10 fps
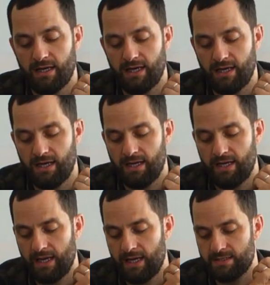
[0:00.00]

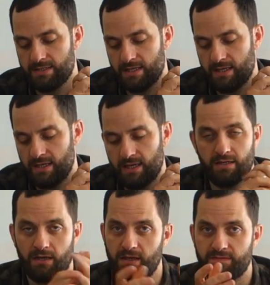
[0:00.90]
and
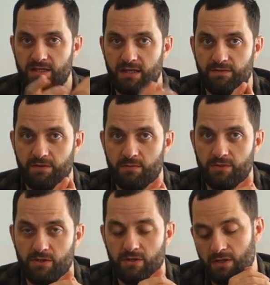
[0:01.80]
and I'd love to hear
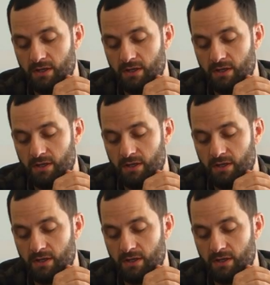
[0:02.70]
from you.